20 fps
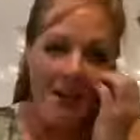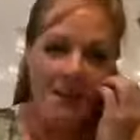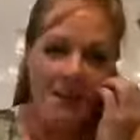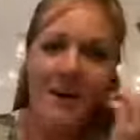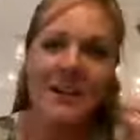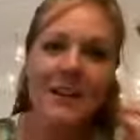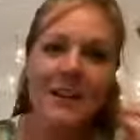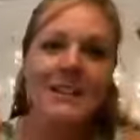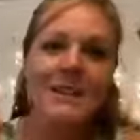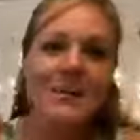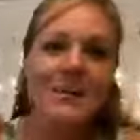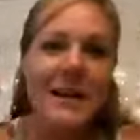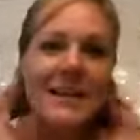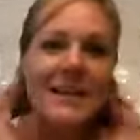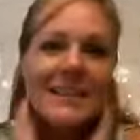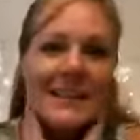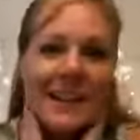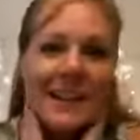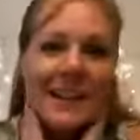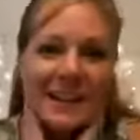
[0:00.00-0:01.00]
depends on,
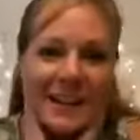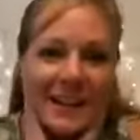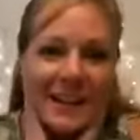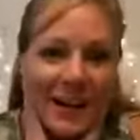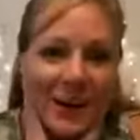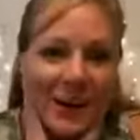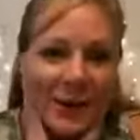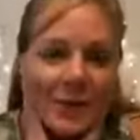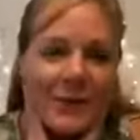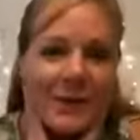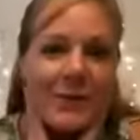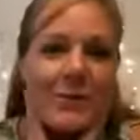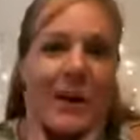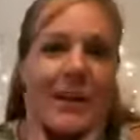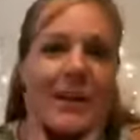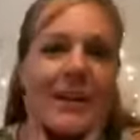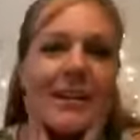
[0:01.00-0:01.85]
when you reckon,